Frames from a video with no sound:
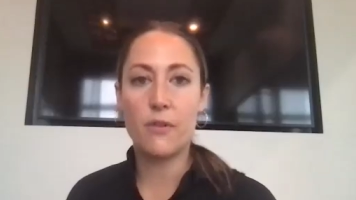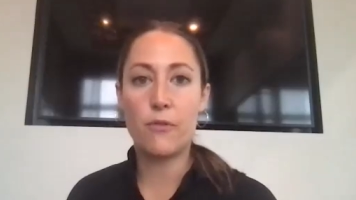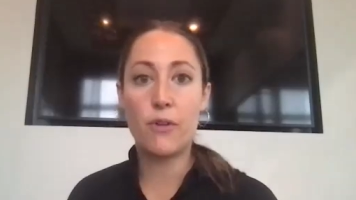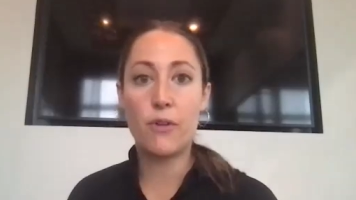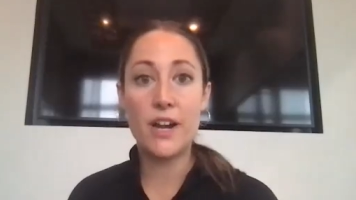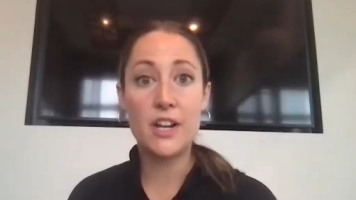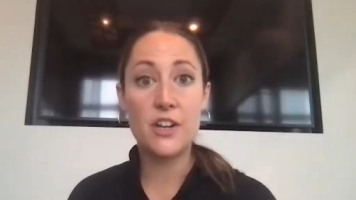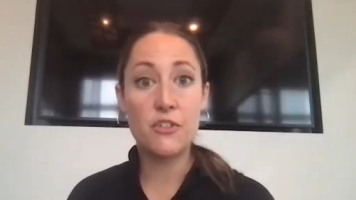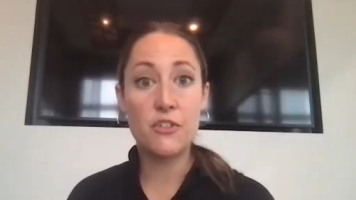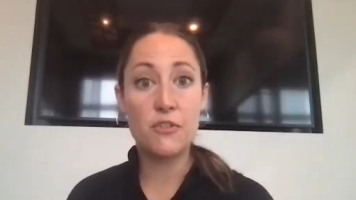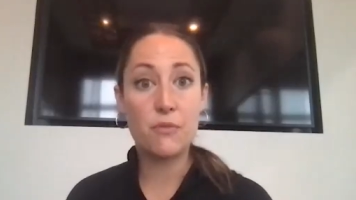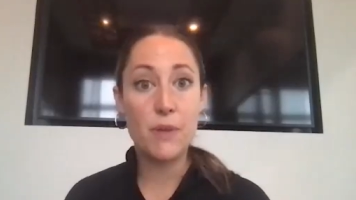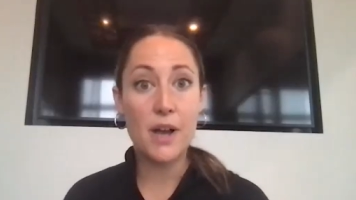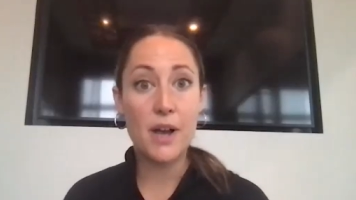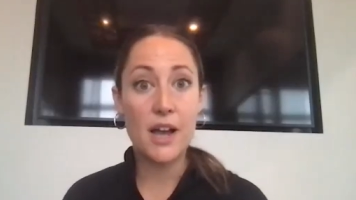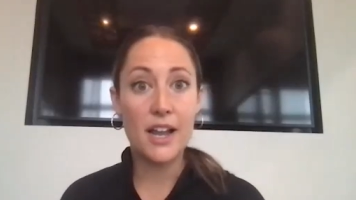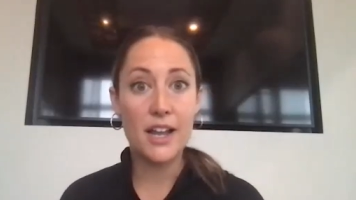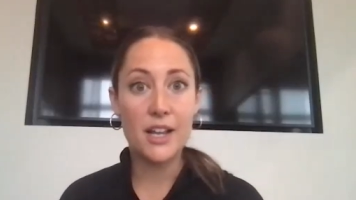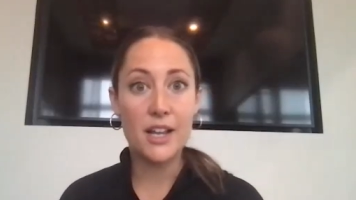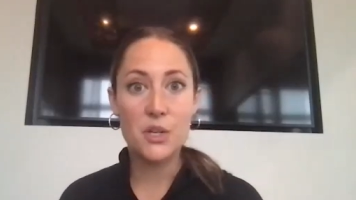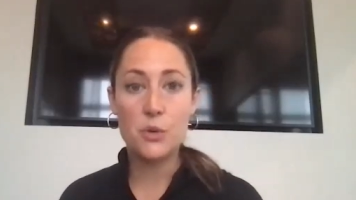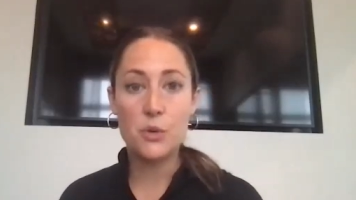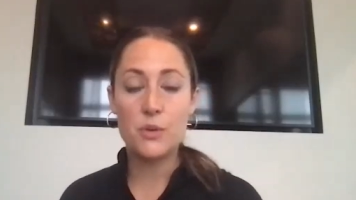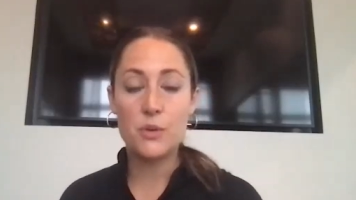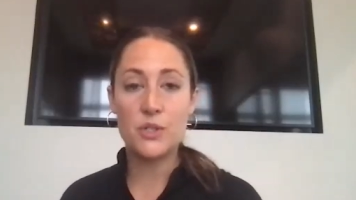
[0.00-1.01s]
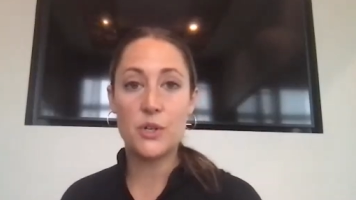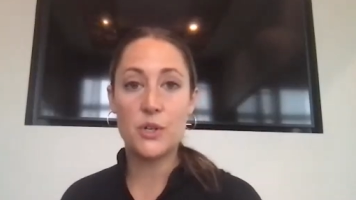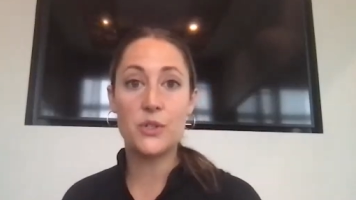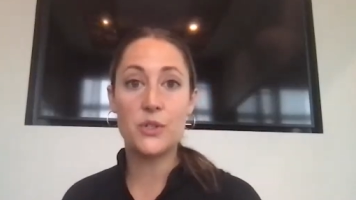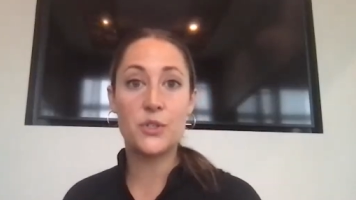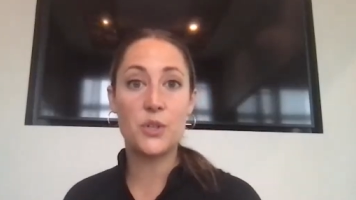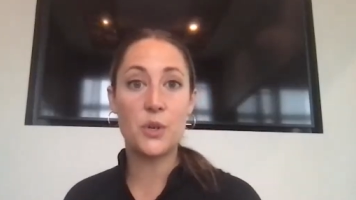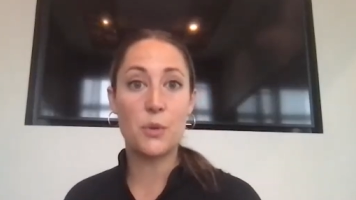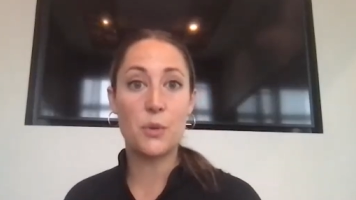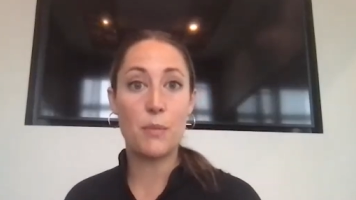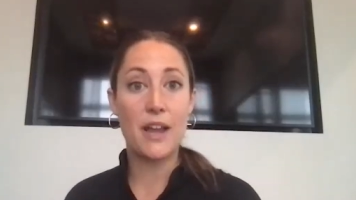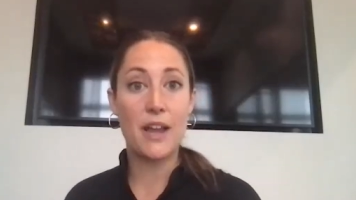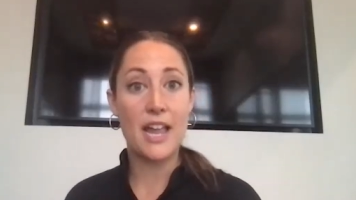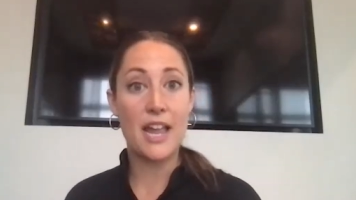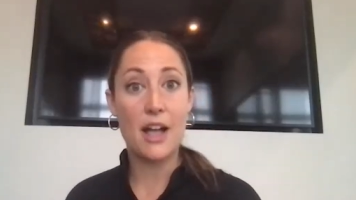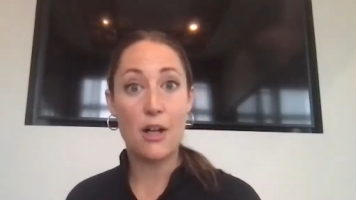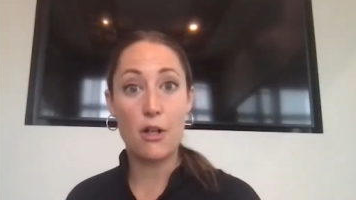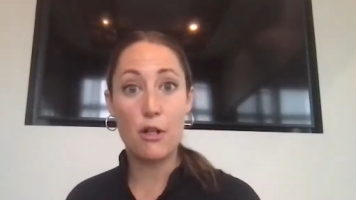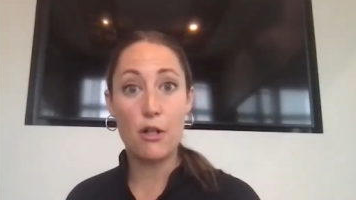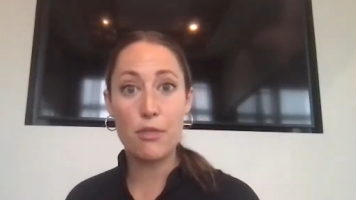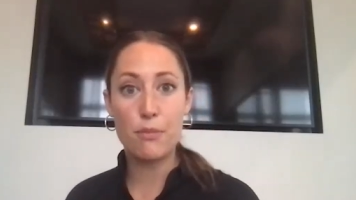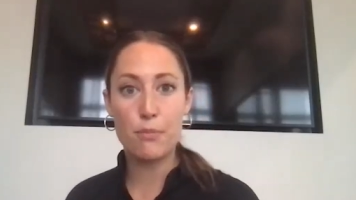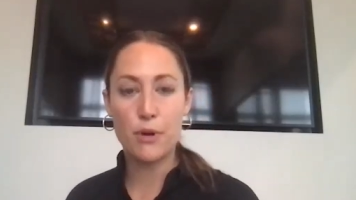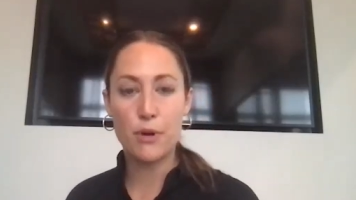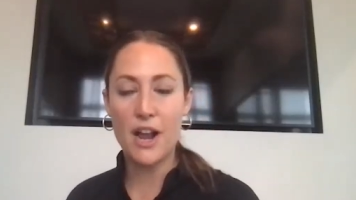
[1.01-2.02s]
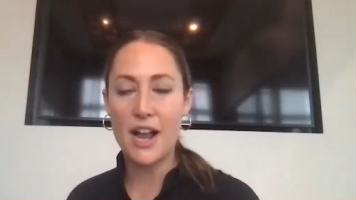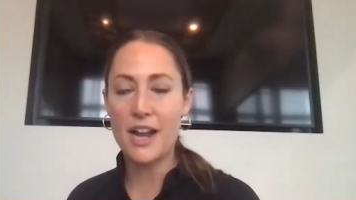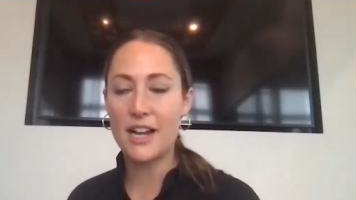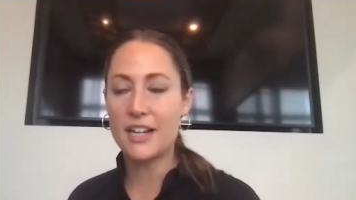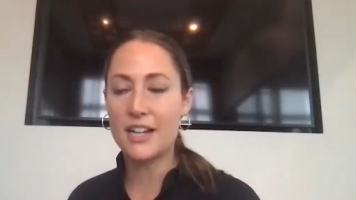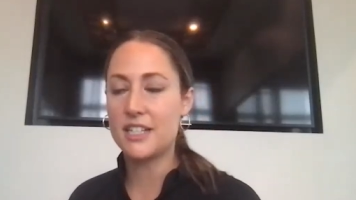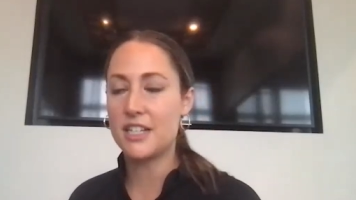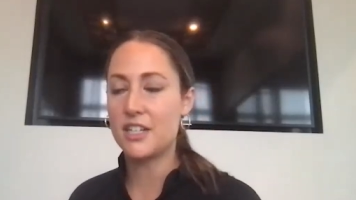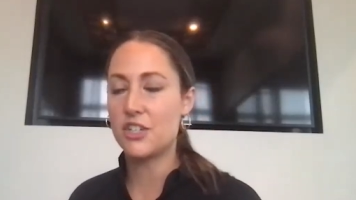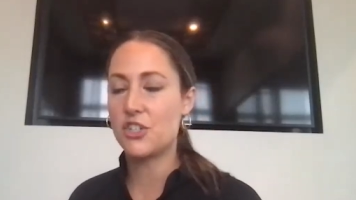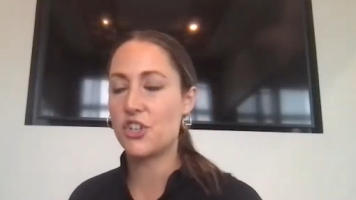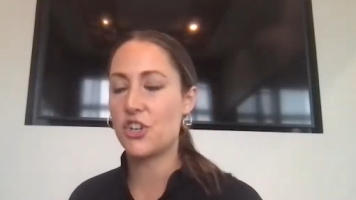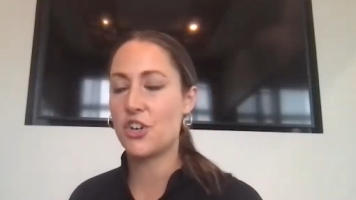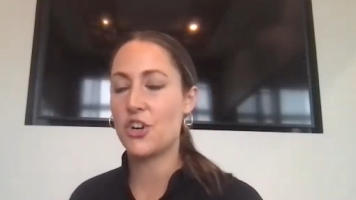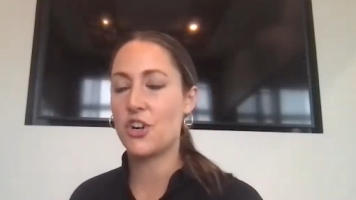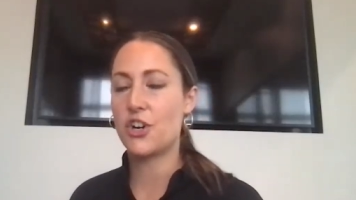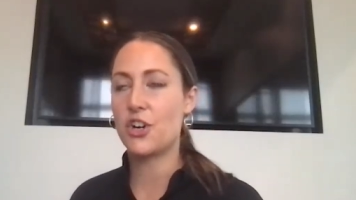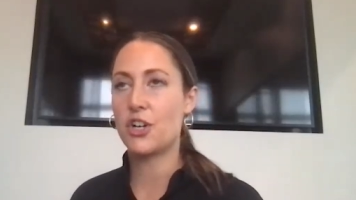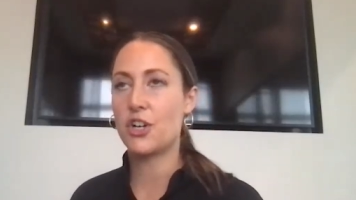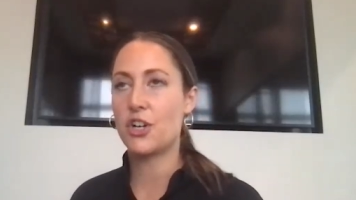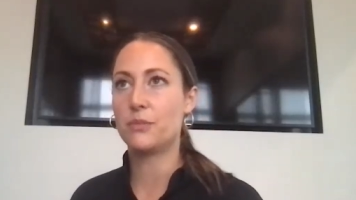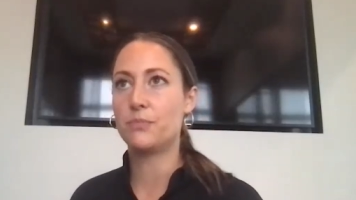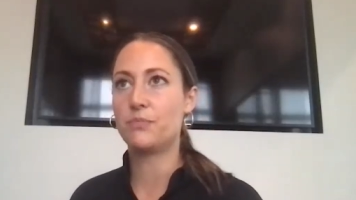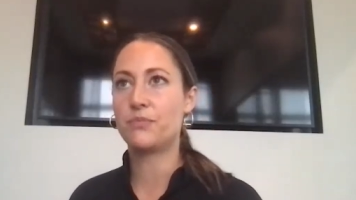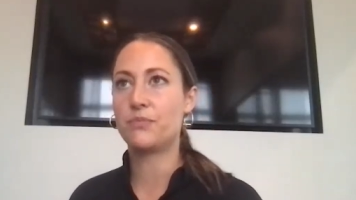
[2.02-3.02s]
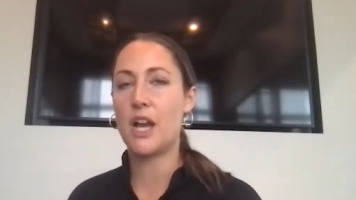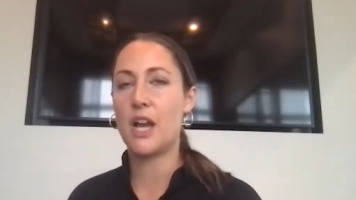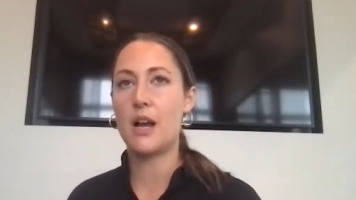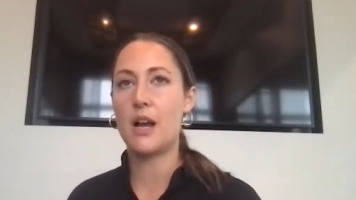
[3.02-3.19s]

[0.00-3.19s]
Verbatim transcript: a friend of mine who is also my health practitioner.